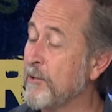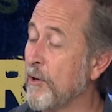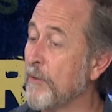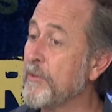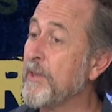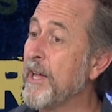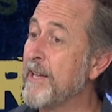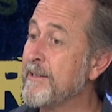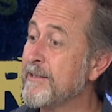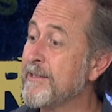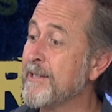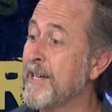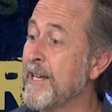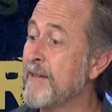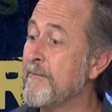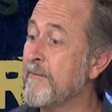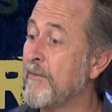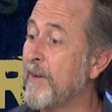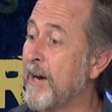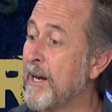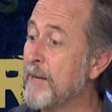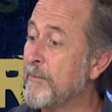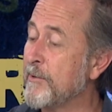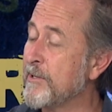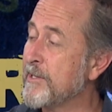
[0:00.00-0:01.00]
got that same
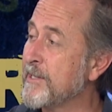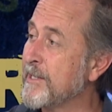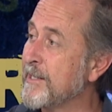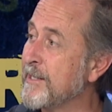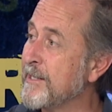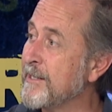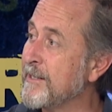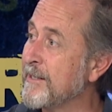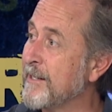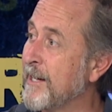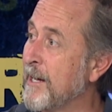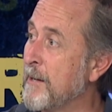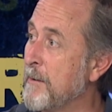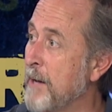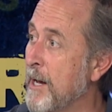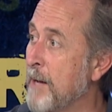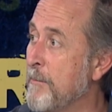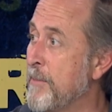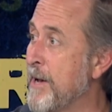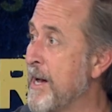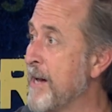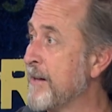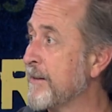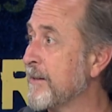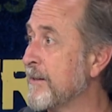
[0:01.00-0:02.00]
vibrancy
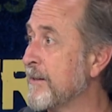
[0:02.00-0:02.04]
about